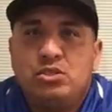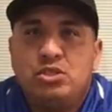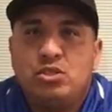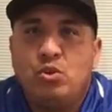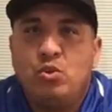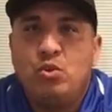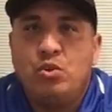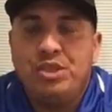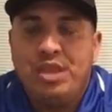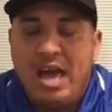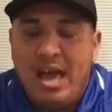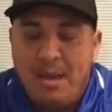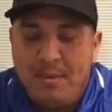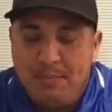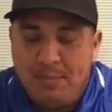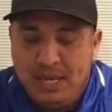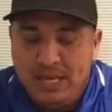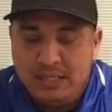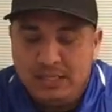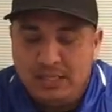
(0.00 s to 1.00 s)
So
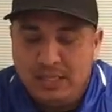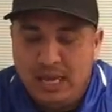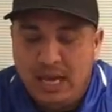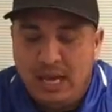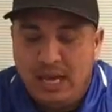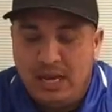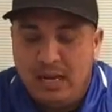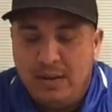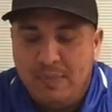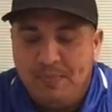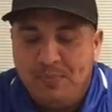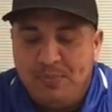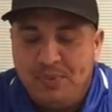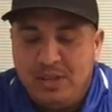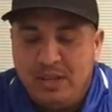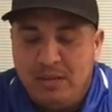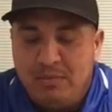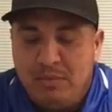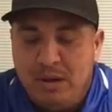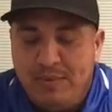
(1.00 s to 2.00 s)
that means that
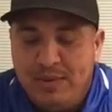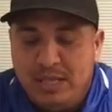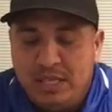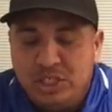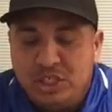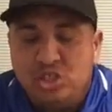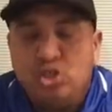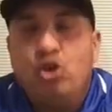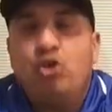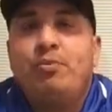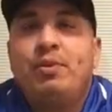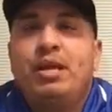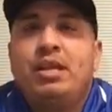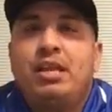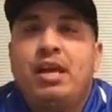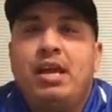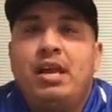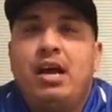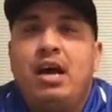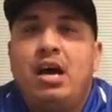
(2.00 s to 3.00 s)
maybe this survey
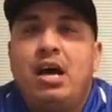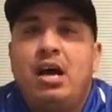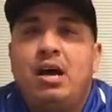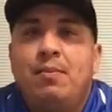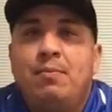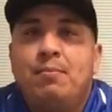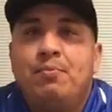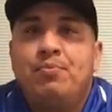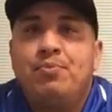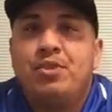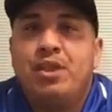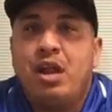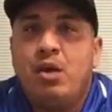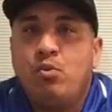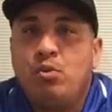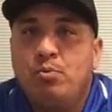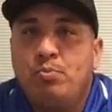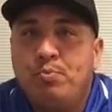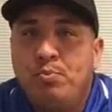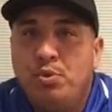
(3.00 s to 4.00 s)
that I
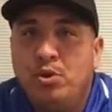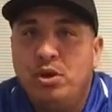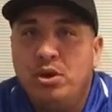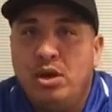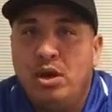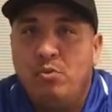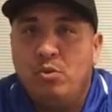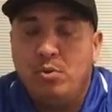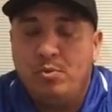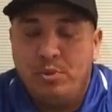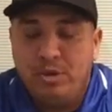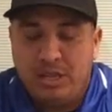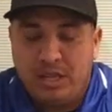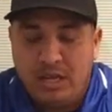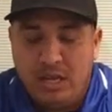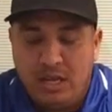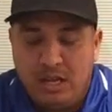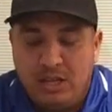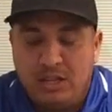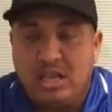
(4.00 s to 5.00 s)
will put
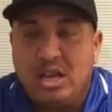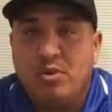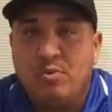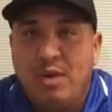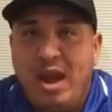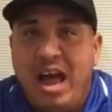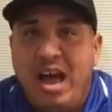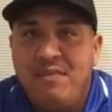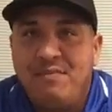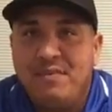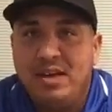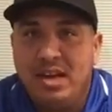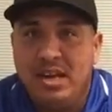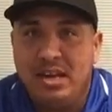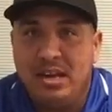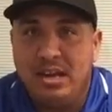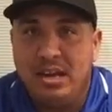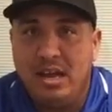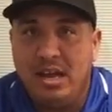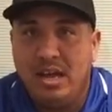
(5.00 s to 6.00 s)
the graph
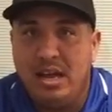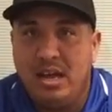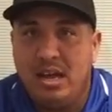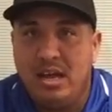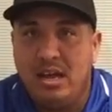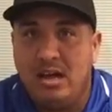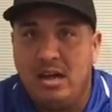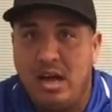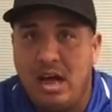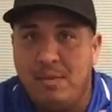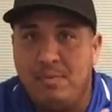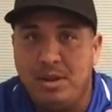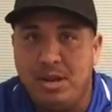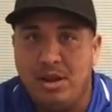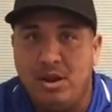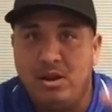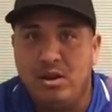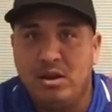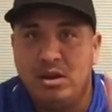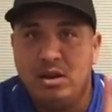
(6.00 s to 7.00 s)
in up
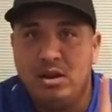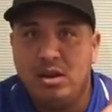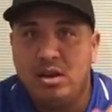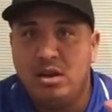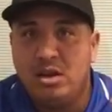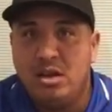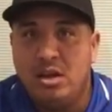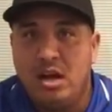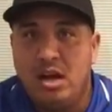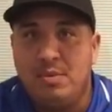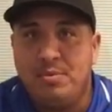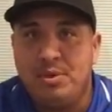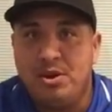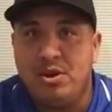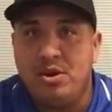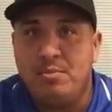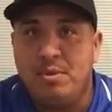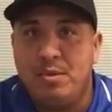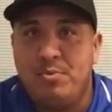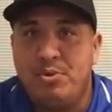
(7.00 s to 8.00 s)
here. I'm
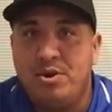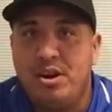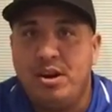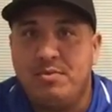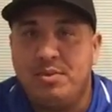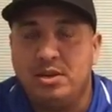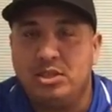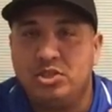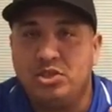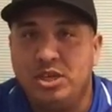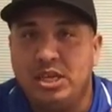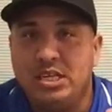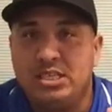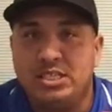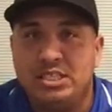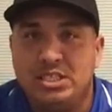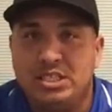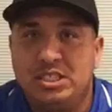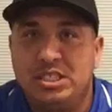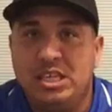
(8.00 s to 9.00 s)
gonna put it up here so you guys
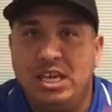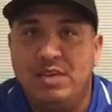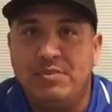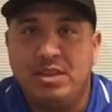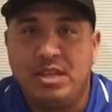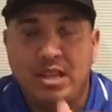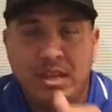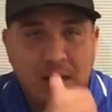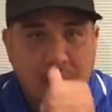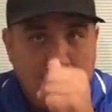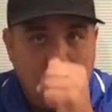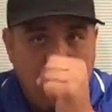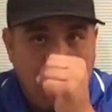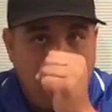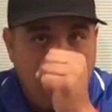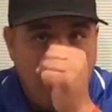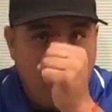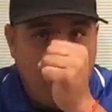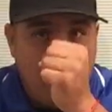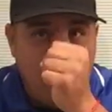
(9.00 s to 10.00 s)
can see everything,
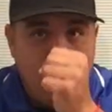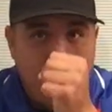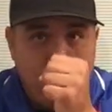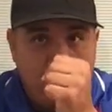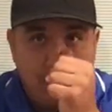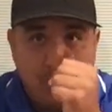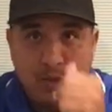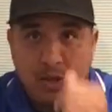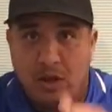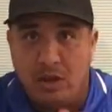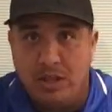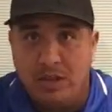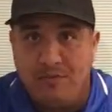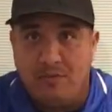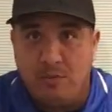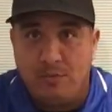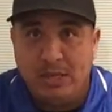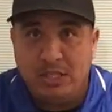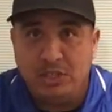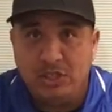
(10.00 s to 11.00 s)
all the
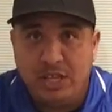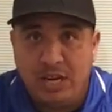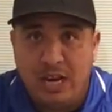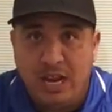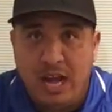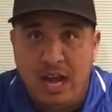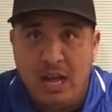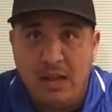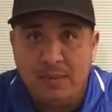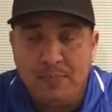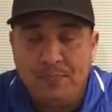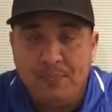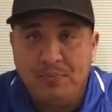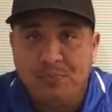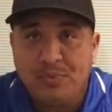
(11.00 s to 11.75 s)
information that I got.